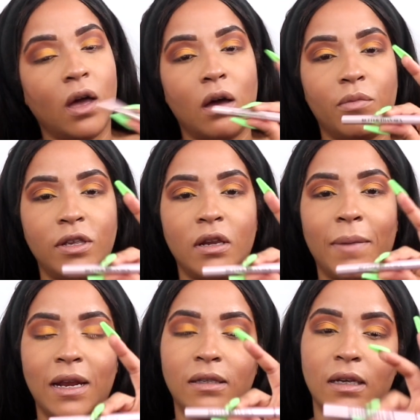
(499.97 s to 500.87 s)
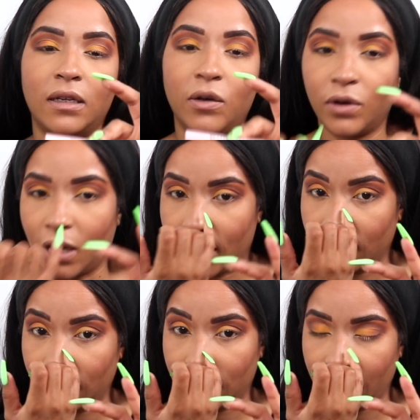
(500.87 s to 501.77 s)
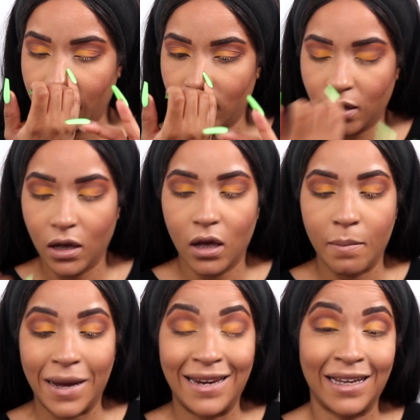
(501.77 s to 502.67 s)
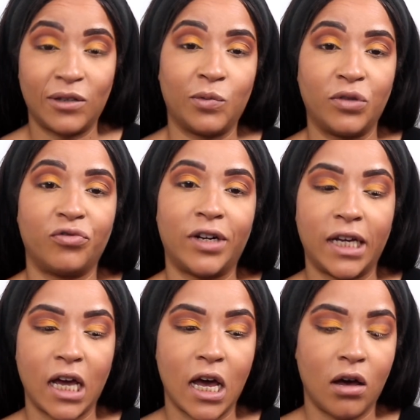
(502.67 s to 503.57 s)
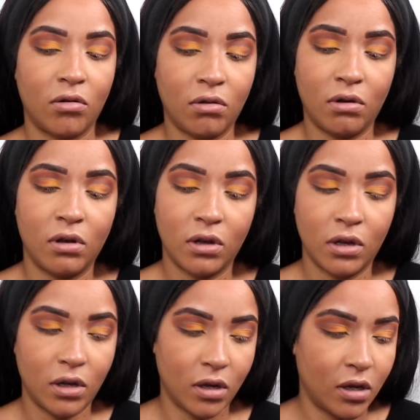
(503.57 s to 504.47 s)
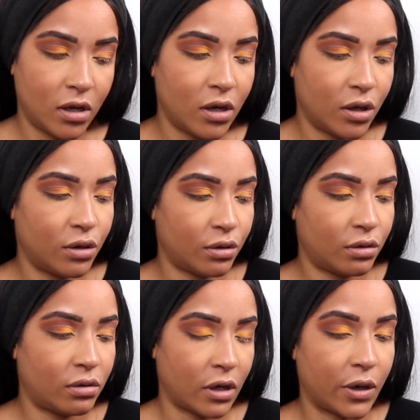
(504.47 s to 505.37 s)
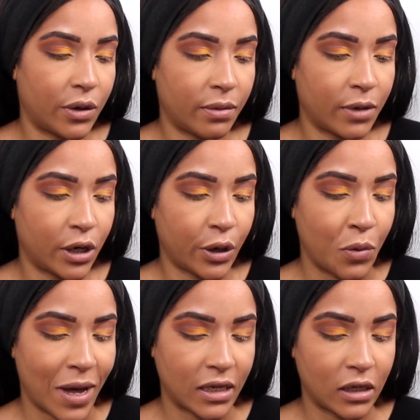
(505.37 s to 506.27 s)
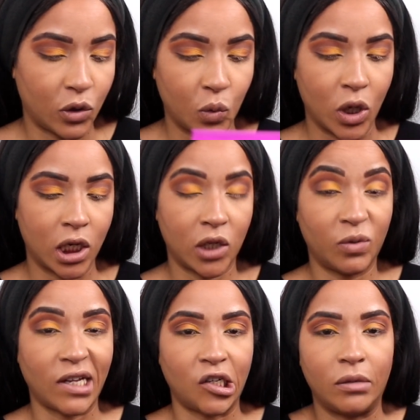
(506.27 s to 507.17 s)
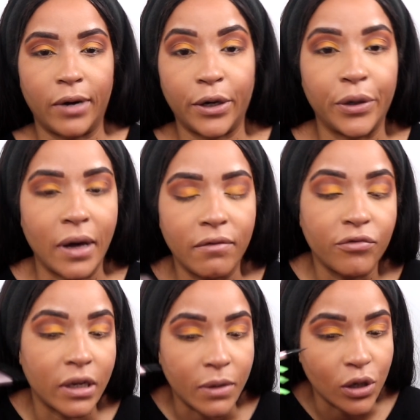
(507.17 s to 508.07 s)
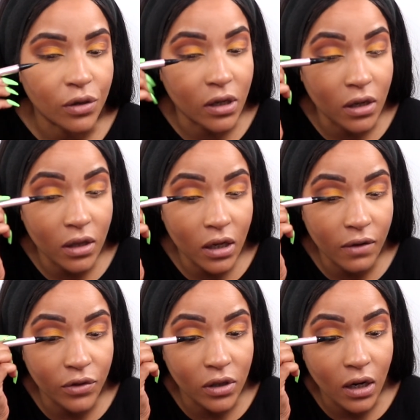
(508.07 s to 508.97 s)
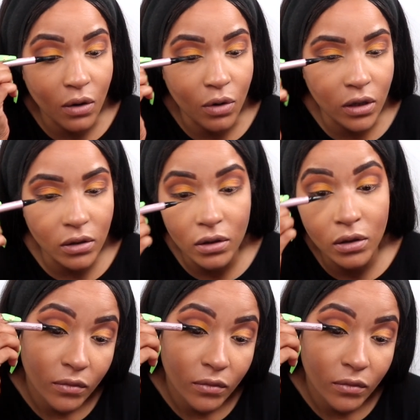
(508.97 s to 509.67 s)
I'm using the Better Than Sex liquid liner today. My NYX was running out, so I'm gonna go back to this one. This was actually brand new. I haven't really been using it. I think I've used it like once.